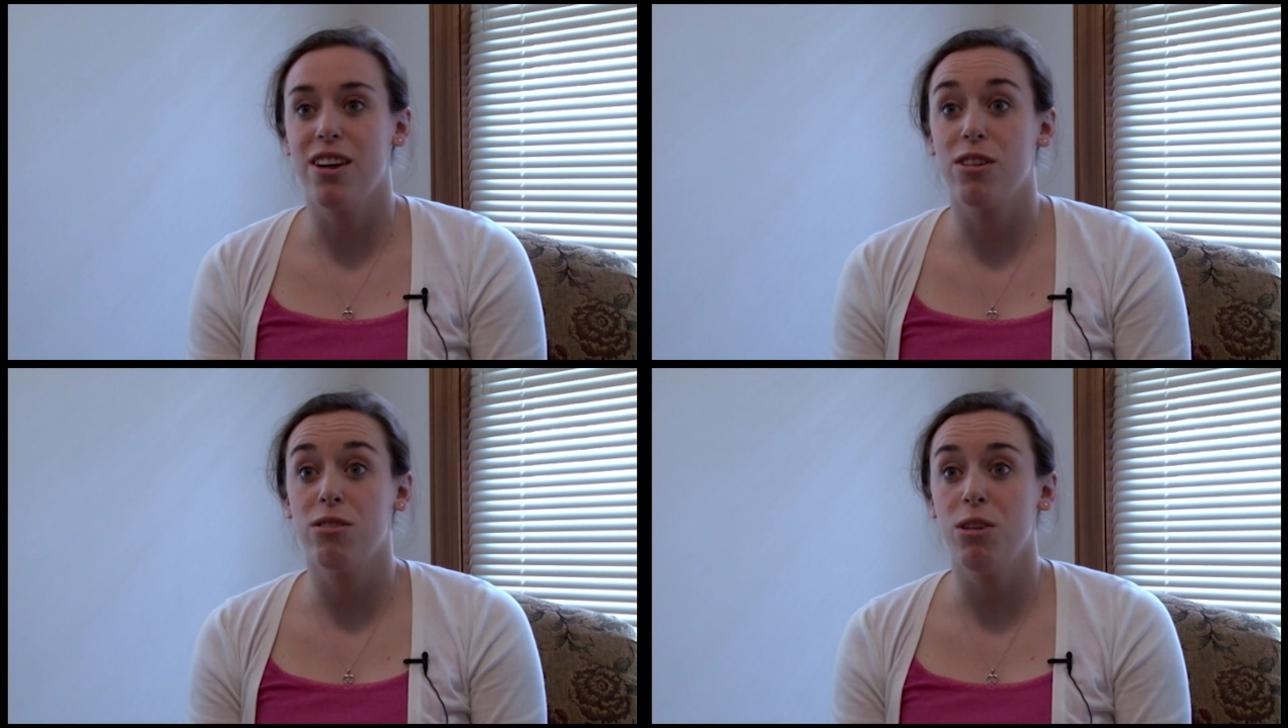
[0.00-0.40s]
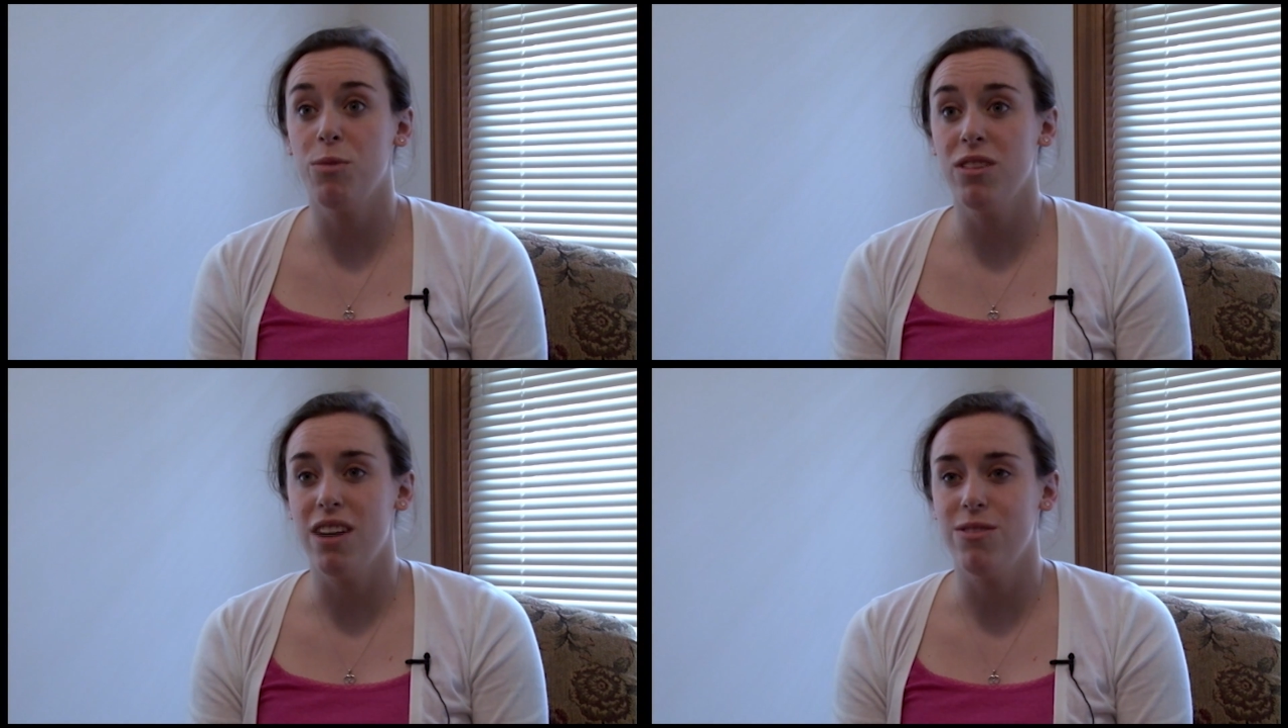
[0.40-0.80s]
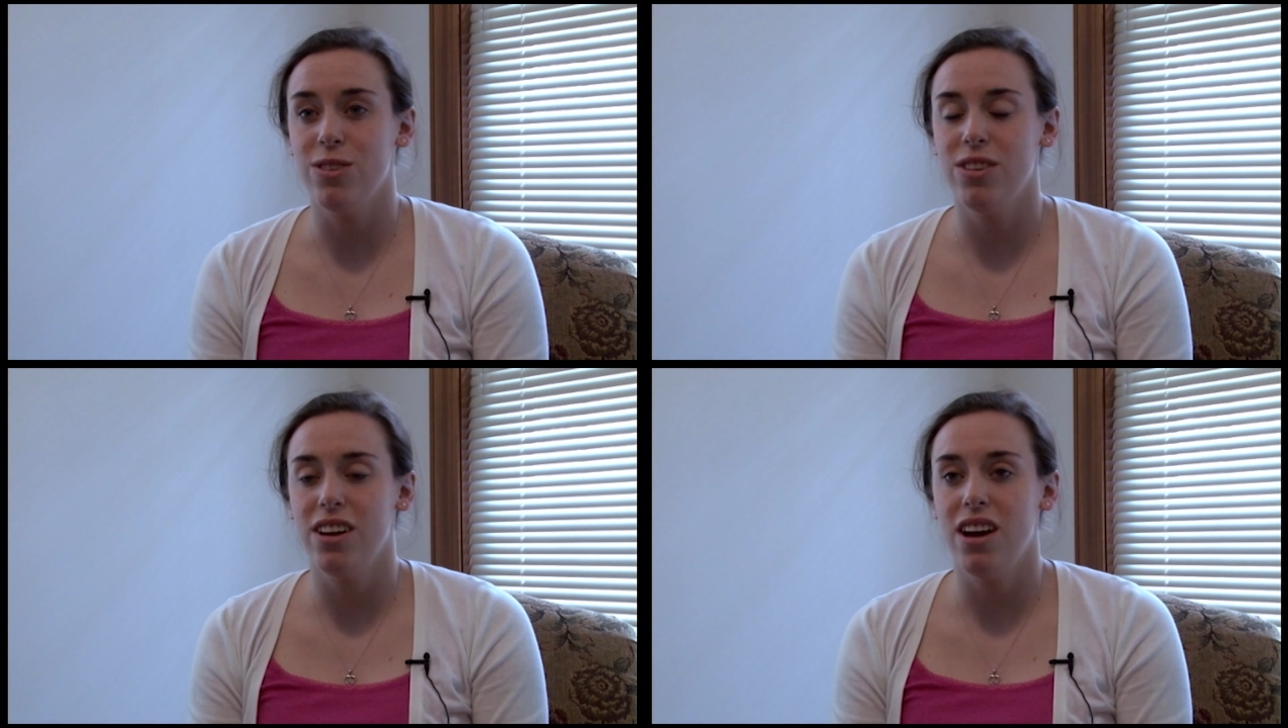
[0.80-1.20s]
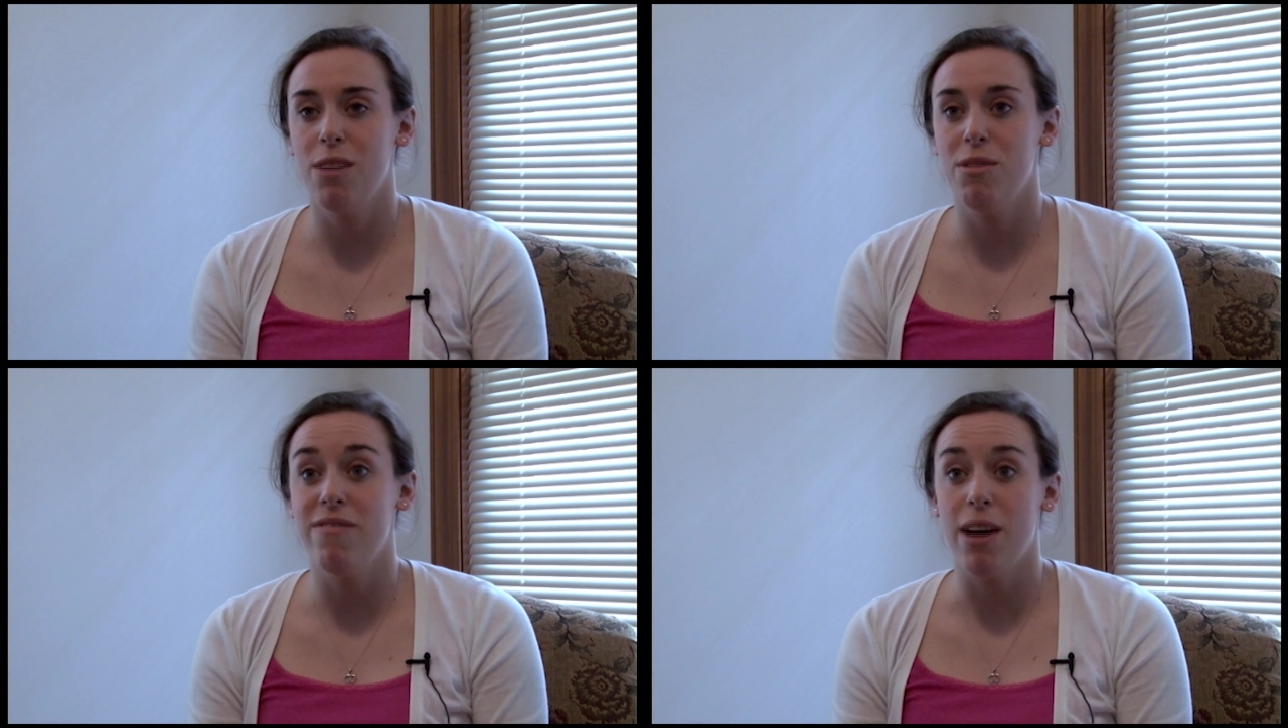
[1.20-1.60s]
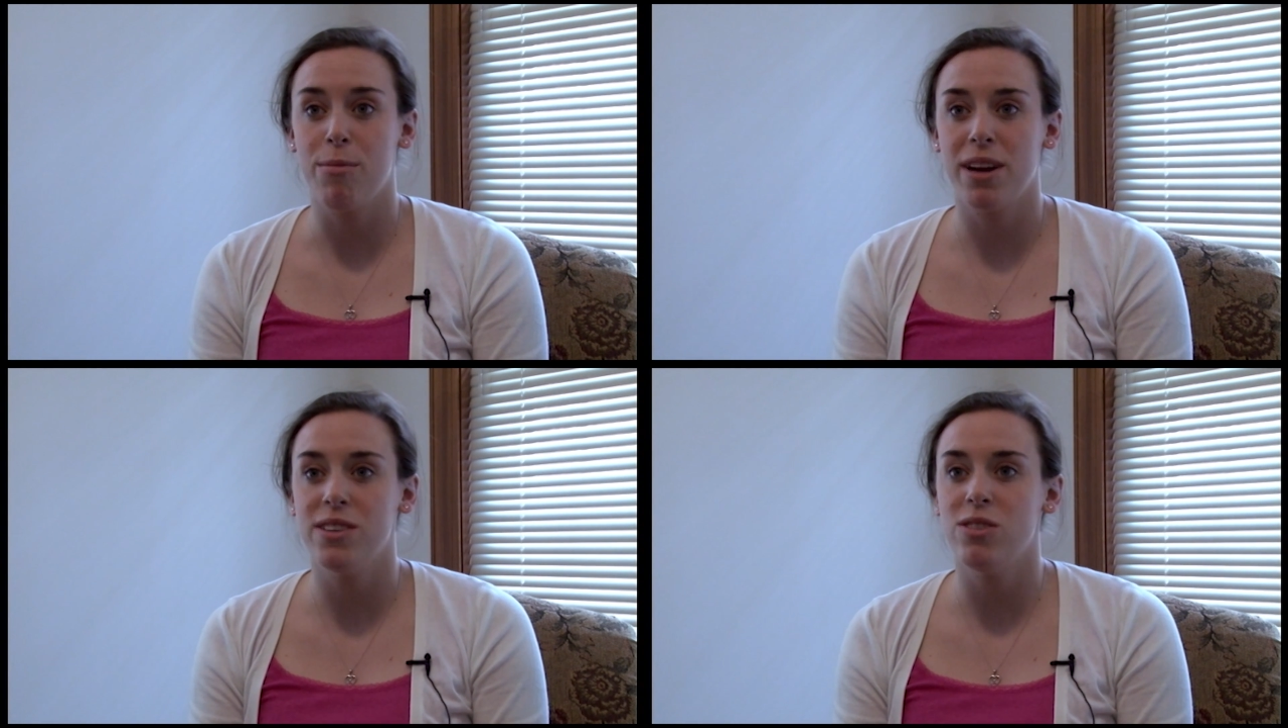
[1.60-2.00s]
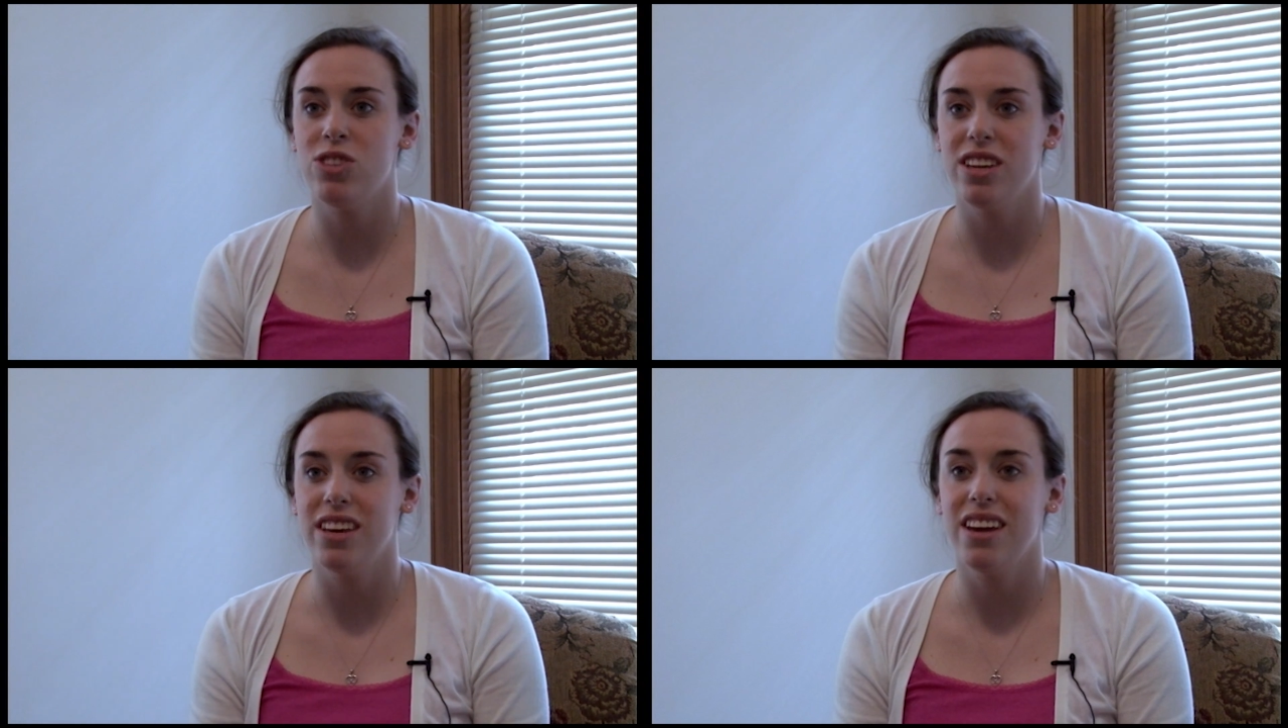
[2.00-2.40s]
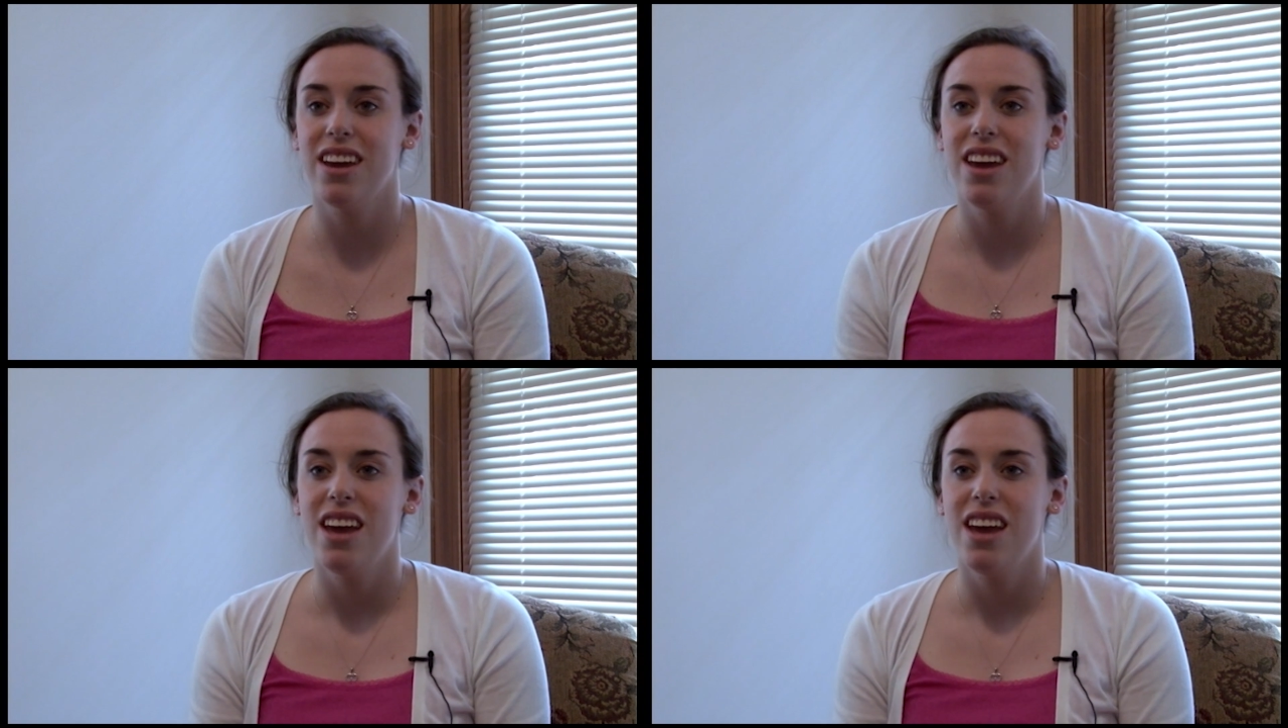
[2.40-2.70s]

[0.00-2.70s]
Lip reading: on a global level in Valparaiso, Chile.